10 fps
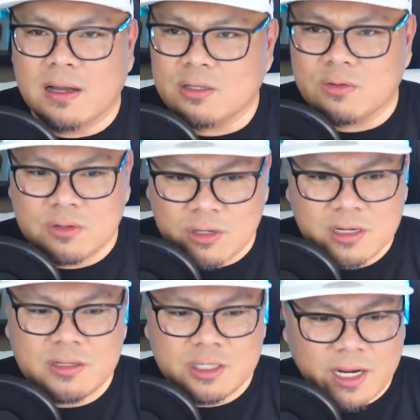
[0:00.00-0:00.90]

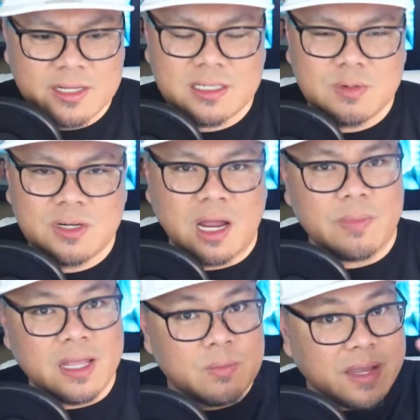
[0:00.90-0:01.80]
Learn, share, and subscribe.
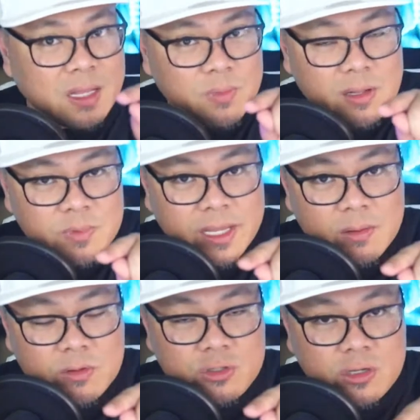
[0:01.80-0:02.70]
It may not be
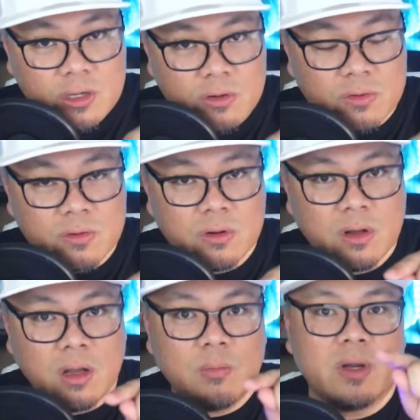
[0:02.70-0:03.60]
applicable to you,
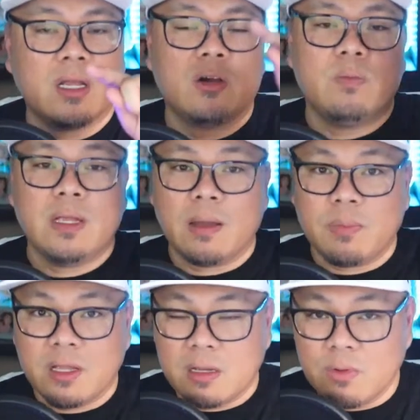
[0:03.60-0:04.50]
but it could be
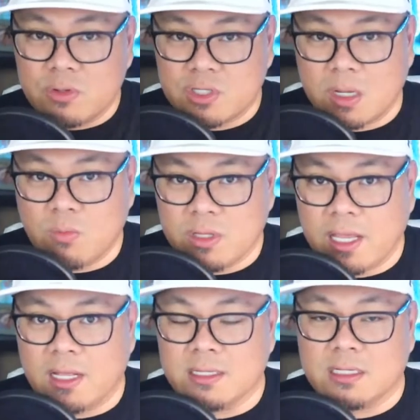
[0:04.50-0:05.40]
applicable to someone
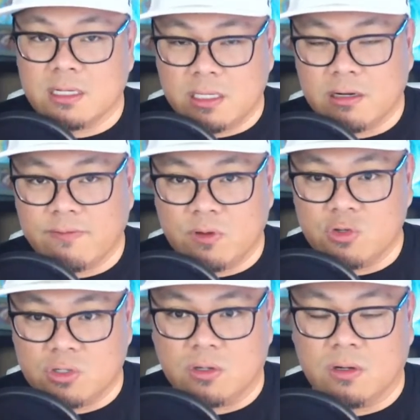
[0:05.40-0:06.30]
else in the near
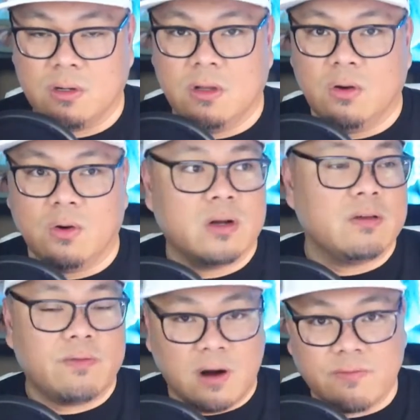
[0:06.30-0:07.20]
future or in the
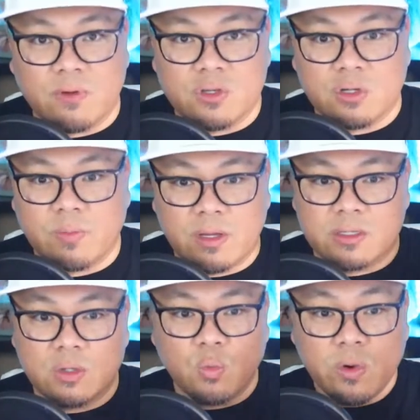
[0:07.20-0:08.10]
far future,
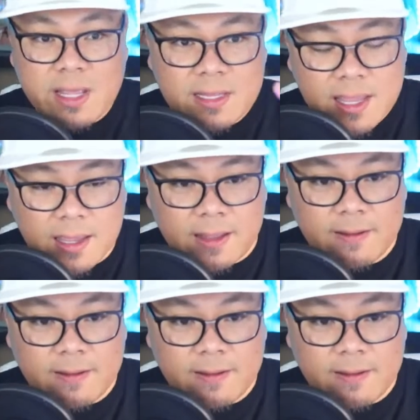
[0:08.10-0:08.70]
because we did